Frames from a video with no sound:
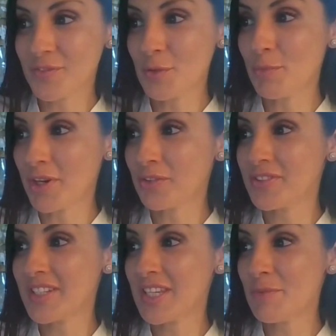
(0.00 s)
for models to
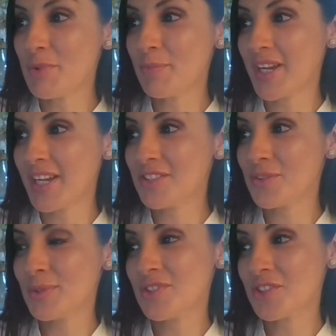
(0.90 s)
keep in mind to
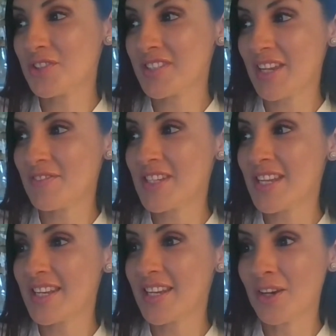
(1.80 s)
ensure safety and
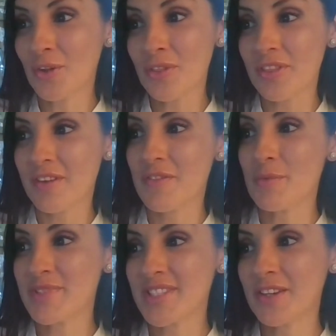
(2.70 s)
health of
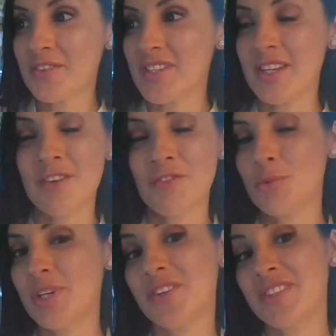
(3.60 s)
themselves and everyone
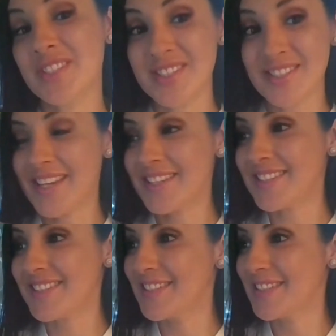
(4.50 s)
else on set?